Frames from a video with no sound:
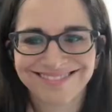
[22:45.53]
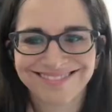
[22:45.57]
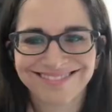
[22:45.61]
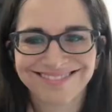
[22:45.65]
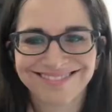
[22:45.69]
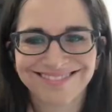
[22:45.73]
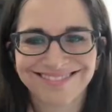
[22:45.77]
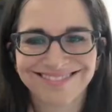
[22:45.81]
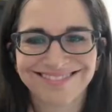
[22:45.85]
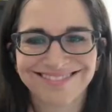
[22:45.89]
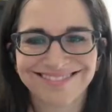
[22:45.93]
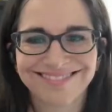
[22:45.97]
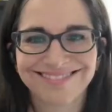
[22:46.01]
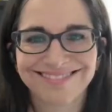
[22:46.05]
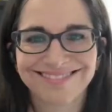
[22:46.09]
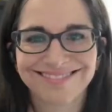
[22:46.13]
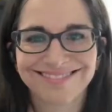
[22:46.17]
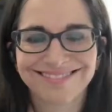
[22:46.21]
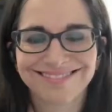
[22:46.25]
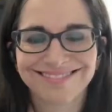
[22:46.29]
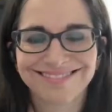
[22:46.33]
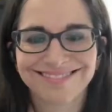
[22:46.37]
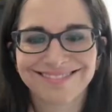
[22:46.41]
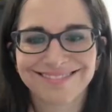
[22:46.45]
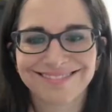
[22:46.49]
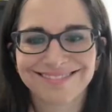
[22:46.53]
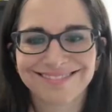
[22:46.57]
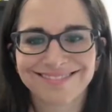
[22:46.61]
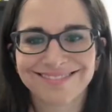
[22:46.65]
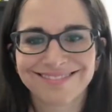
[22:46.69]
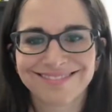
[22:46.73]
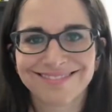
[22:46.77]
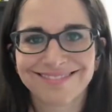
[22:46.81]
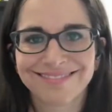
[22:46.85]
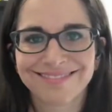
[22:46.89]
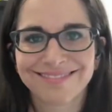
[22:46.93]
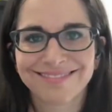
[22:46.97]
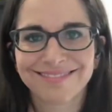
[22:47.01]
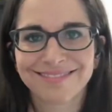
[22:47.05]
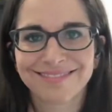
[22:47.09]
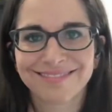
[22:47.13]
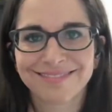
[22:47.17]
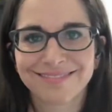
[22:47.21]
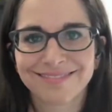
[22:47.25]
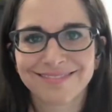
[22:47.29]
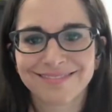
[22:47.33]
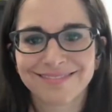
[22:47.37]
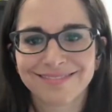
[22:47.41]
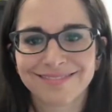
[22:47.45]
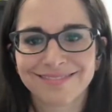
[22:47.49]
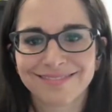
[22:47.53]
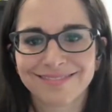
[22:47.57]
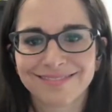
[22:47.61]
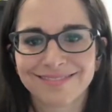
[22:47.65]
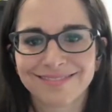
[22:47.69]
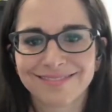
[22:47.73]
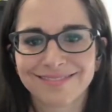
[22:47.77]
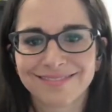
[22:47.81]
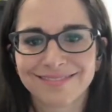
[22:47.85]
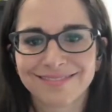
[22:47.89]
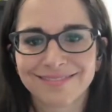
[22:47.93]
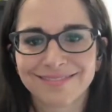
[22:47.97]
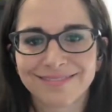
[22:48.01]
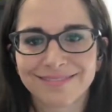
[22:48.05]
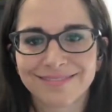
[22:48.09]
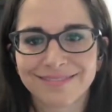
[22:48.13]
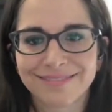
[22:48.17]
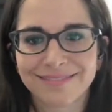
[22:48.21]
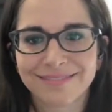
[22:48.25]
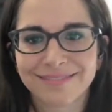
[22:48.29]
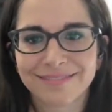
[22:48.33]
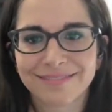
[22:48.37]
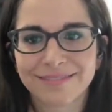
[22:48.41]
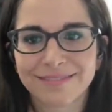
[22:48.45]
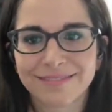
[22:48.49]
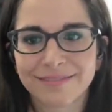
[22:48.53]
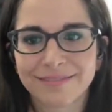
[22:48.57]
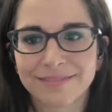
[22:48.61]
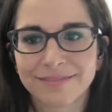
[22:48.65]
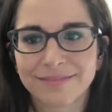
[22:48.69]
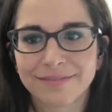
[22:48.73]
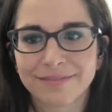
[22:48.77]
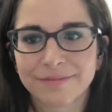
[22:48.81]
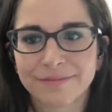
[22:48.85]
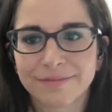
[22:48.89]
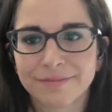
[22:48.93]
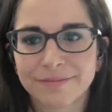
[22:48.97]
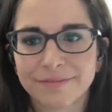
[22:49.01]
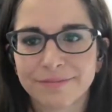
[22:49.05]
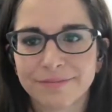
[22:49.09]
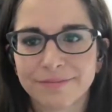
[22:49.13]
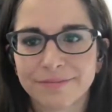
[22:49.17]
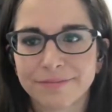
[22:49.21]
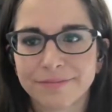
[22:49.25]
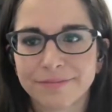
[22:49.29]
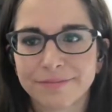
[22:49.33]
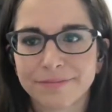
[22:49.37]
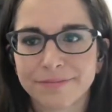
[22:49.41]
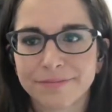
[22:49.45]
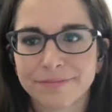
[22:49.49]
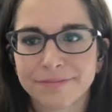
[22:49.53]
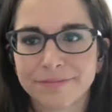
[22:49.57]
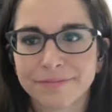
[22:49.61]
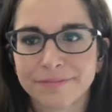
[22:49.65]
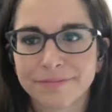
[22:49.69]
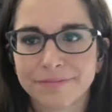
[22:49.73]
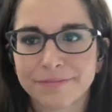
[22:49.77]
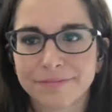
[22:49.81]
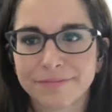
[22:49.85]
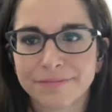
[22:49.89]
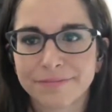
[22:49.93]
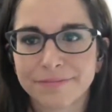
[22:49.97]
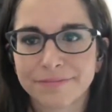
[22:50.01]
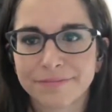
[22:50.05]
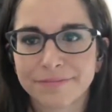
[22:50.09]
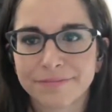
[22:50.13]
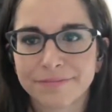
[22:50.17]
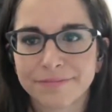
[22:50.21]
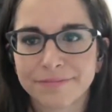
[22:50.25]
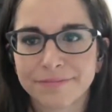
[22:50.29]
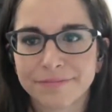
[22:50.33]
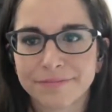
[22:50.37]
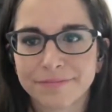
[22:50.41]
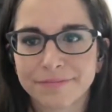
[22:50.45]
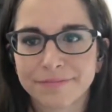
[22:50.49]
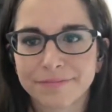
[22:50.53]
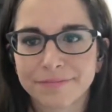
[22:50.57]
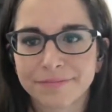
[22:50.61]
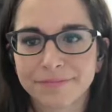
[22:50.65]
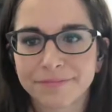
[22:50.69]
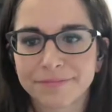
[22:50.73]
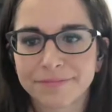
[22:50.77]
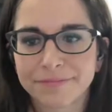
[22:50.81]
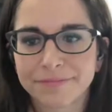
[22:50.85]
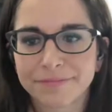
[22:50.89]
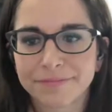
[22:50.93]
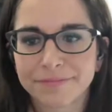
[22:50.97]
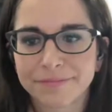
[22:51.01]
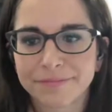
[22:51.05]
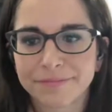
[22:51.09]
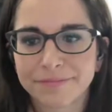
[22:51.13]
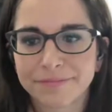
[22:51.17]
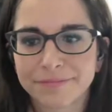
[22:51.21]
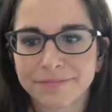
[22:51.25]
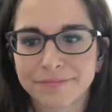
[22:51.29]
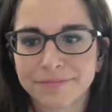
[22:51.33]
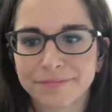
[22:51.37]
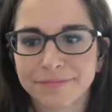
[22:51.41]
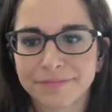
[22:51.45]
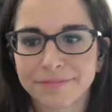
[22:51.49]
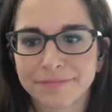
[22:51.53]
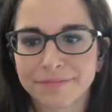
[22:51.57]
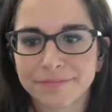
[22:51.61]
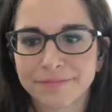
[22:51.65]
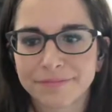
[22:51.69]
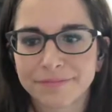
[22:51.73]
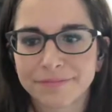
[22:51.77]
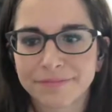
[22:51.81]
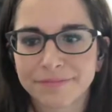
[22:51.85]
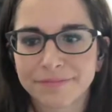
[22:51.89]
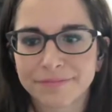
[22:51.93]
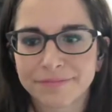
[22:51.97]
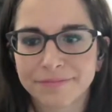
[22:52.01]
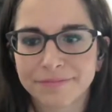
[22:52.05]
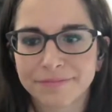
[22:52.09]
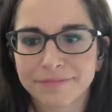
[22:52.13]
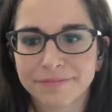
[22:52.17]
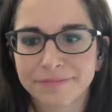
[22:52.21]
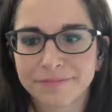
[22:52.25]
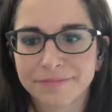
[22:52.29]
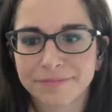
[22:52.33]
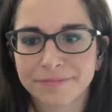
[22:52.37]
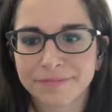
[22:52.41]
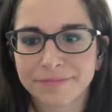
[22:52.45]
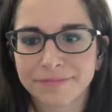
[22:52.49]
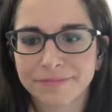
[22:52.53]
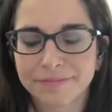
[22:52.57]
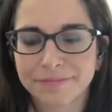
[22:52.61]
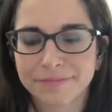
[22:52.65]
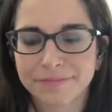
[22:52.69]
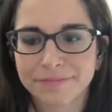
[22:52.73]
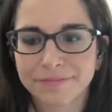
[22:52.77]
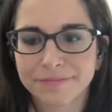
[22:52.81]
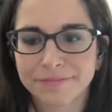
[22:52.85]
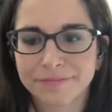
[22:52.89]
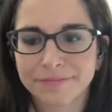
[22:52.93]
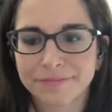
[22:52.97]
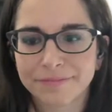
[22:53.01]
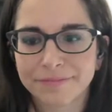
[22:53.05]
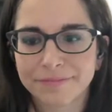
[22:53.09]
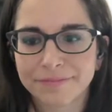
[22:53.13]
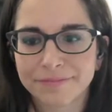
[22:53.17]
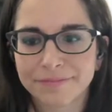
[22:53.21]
(no one is talking)